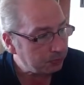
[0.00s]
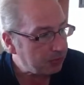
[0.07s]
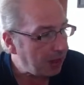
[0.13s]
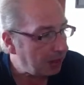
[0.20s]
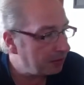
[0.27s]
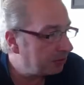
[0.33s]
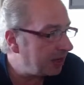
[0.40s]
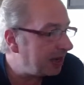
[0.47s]

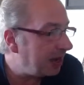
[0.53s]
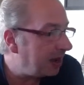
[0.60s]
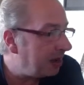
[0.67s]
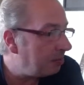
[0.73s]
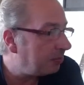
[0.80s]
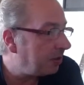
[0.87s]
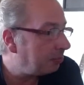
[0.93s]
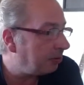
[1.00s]

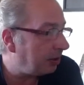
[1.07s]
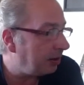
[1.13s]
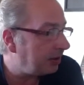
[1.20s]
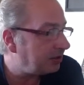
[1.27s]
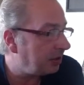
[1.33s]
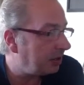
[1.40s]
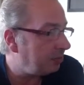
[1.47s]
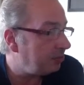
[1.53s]
the
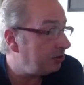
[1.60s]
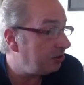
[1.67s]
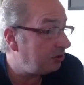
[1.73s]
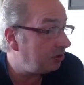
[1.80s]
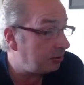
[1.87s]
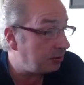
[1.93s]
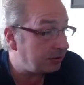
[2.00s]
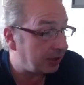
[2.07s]
products that I'm
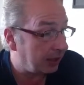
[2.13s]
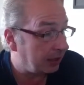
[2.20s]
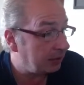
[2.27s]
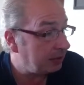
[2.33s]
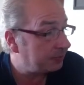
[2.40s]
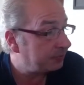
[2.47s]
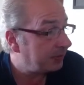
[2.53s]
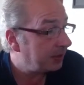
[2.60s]

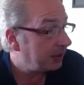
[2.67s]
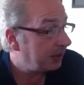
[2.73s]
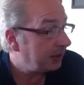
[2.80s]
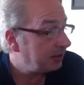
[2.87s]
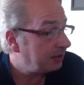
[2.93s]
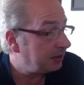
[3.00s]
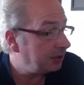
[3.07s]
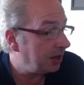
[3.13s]
using
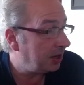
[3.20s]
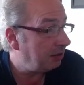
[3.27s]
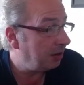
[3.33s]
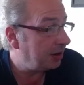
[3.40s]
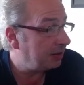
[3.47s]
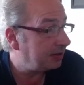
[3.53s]
to generate the